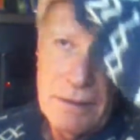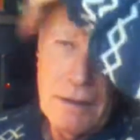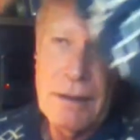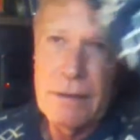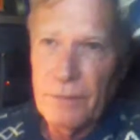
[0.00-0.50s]

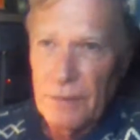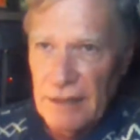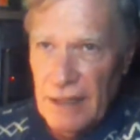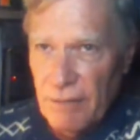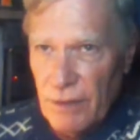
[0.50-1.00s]
When
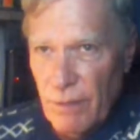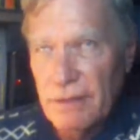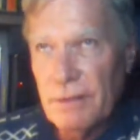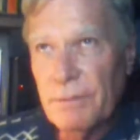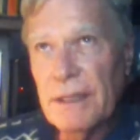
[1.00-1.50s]
you have a
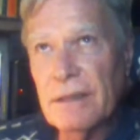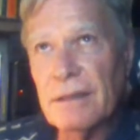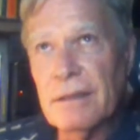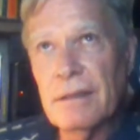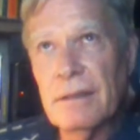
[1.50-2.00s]
quantum
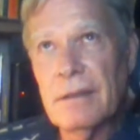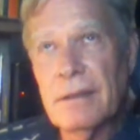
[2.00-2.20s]
healing,